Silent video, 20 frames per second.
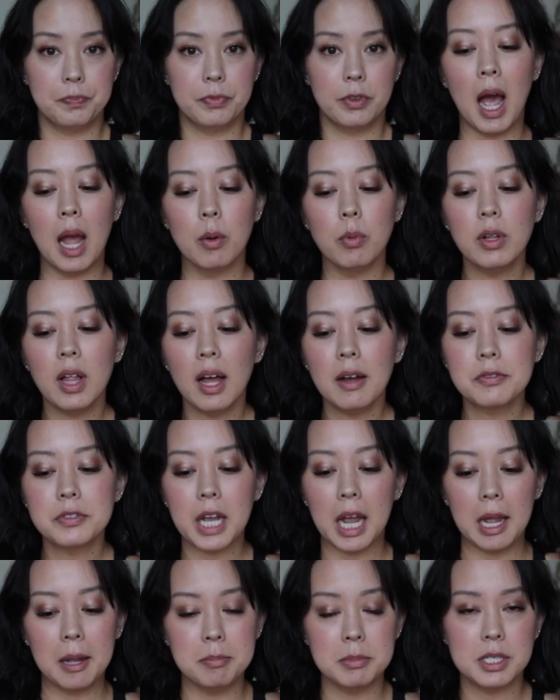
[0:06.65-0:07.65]
I will have
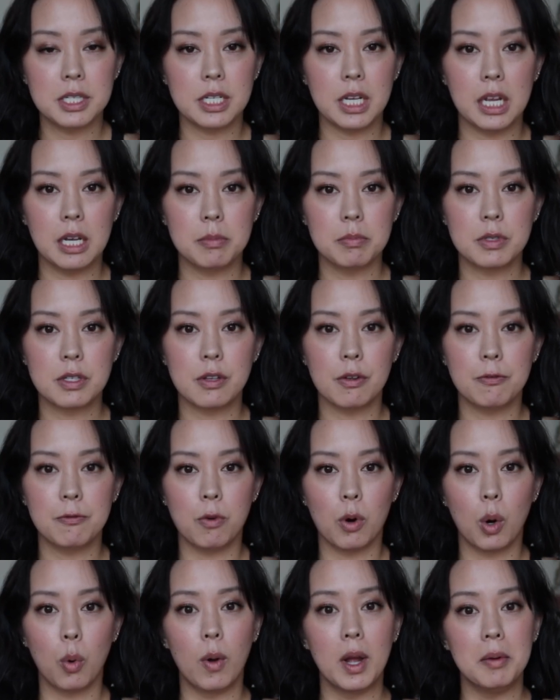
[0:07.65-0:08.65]
timestamps
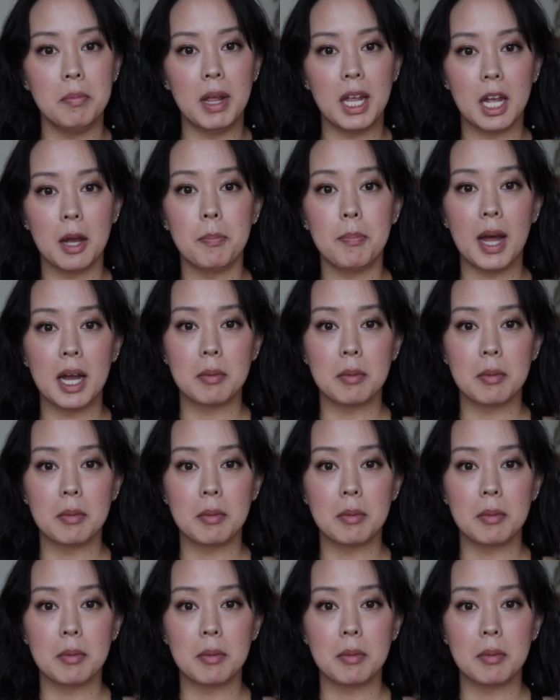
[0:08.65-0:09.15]
for when Makeup